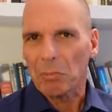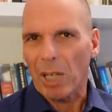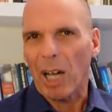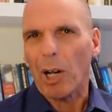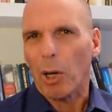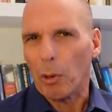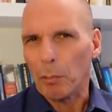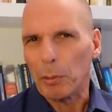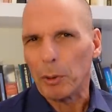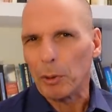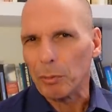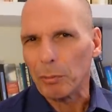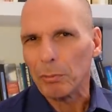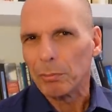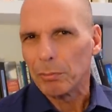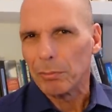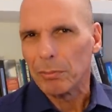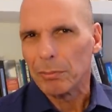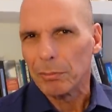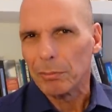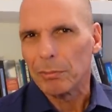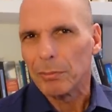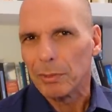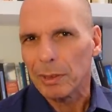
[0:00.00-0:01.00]
I hope you
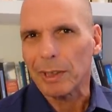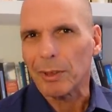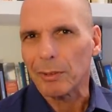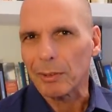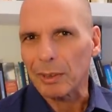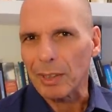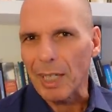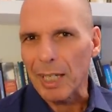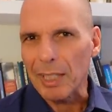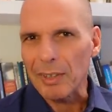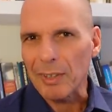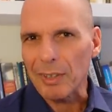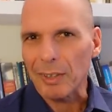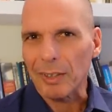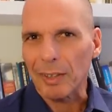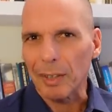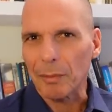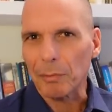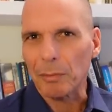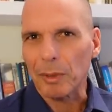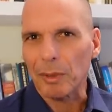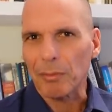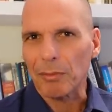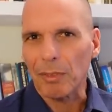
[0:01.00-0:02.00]
recognize that
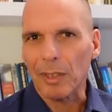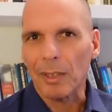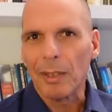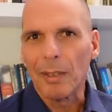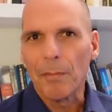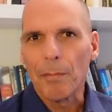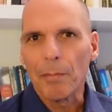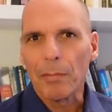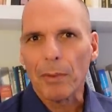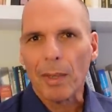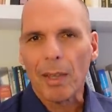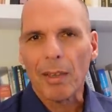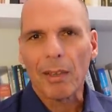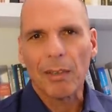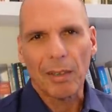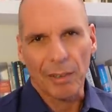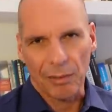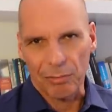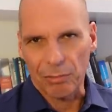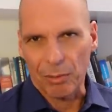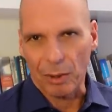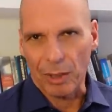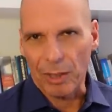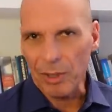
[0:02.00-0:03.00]
DiEM TV,
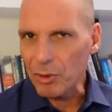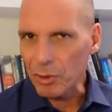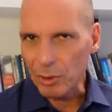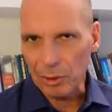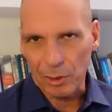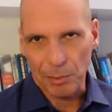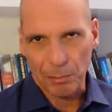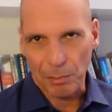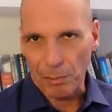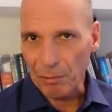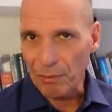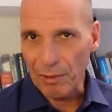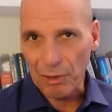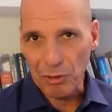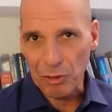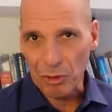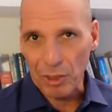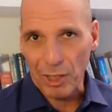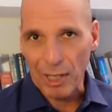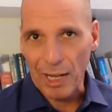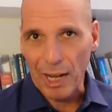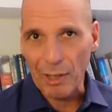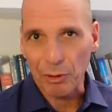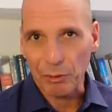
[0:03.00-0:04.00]
thankfully, is not a
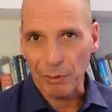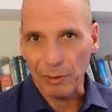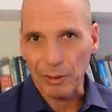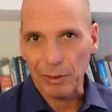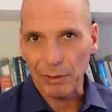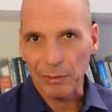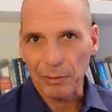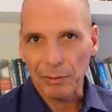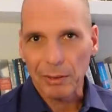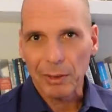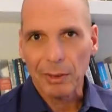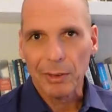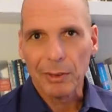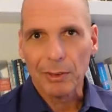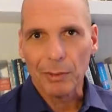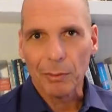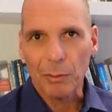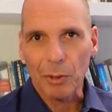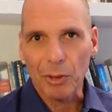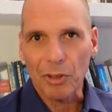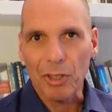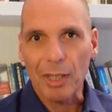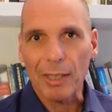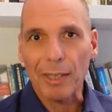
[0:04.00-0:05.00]
professional outfit.
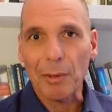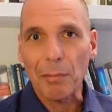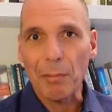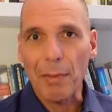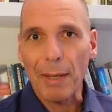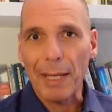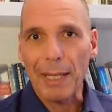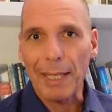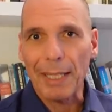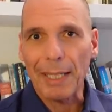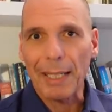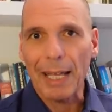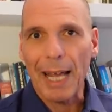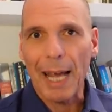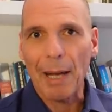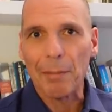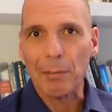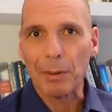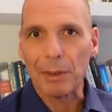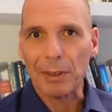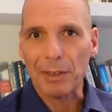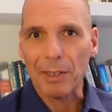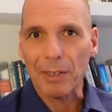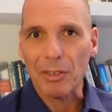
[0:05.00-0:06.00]
We shall remain
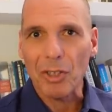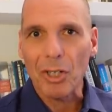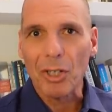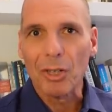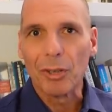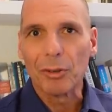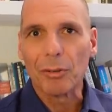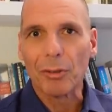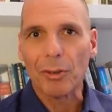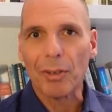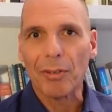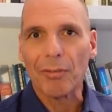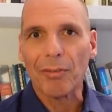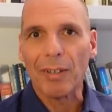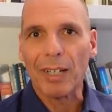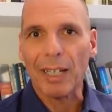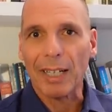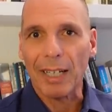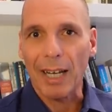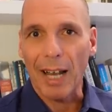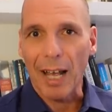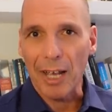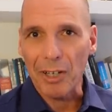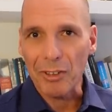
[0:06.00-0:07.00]
amateurs to the
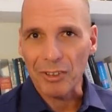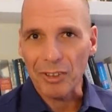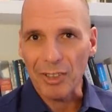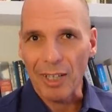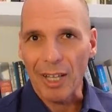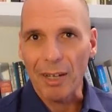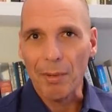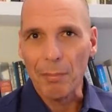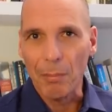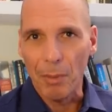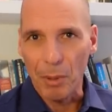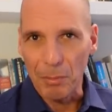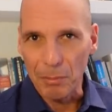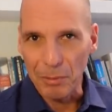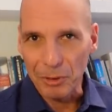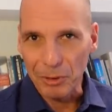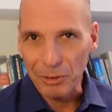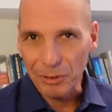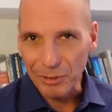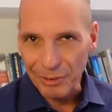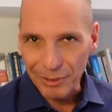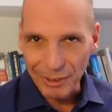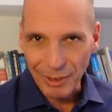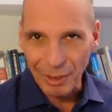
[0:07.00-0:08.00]
very last
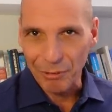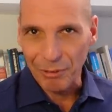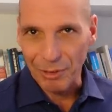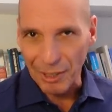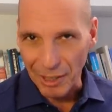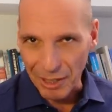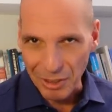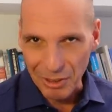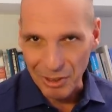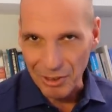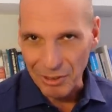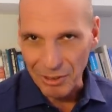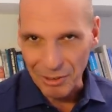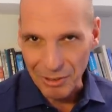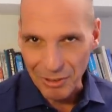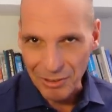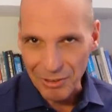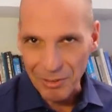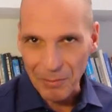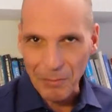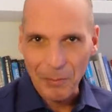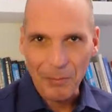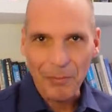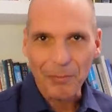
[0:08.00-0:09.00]
moment of our
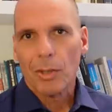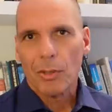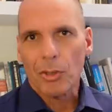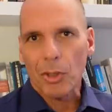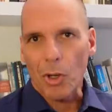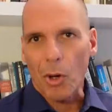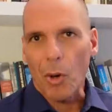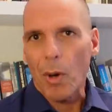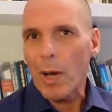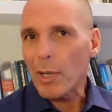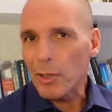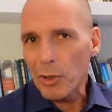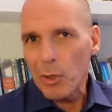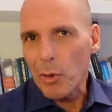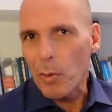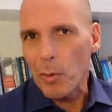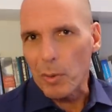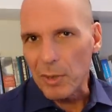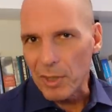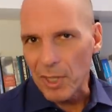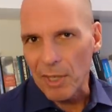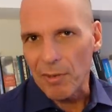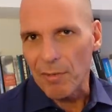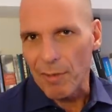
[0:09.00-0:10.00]
existence. So, as you
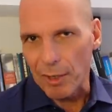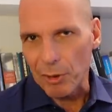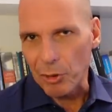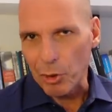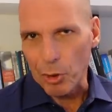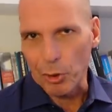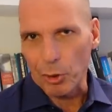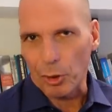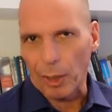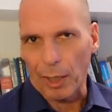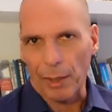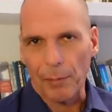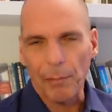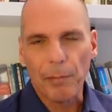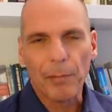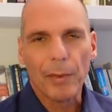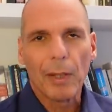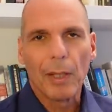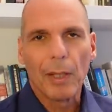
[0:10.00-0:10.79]
will see very shortly,